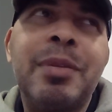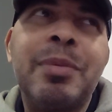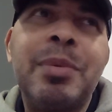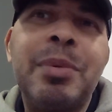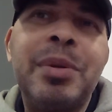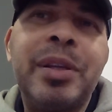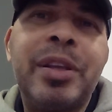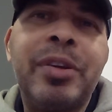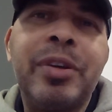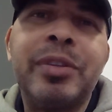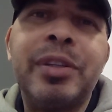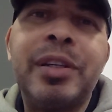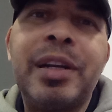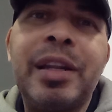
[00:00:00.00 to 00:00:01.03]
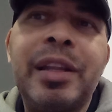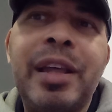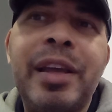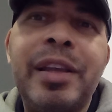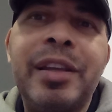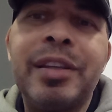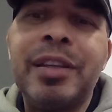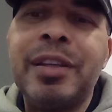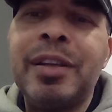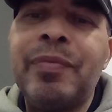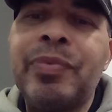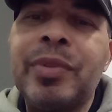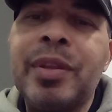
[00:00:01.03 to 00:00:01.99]
Maybe the character that I like.
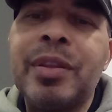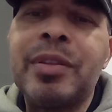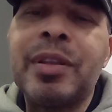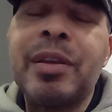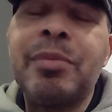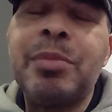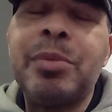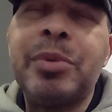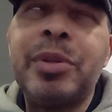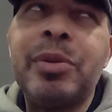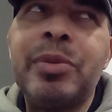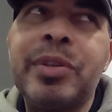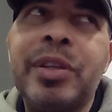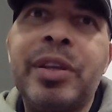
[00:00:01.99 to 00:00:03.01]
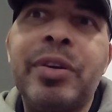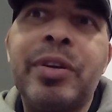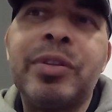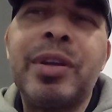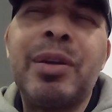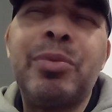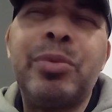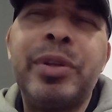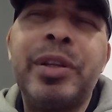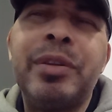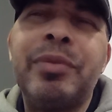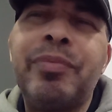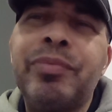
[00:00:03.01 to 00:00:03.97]
So I remember there was a character I wanted
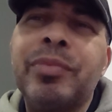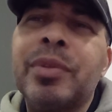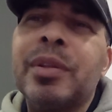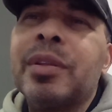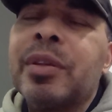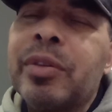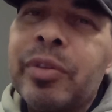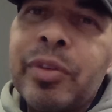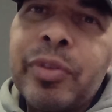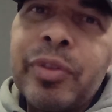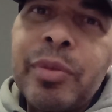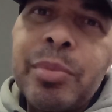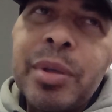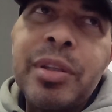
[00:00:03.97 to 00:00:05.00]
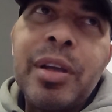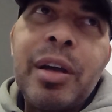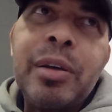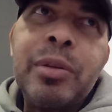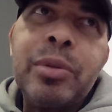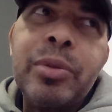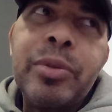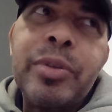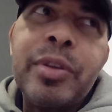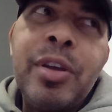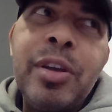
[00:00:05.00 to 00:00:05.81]
from McDonald's,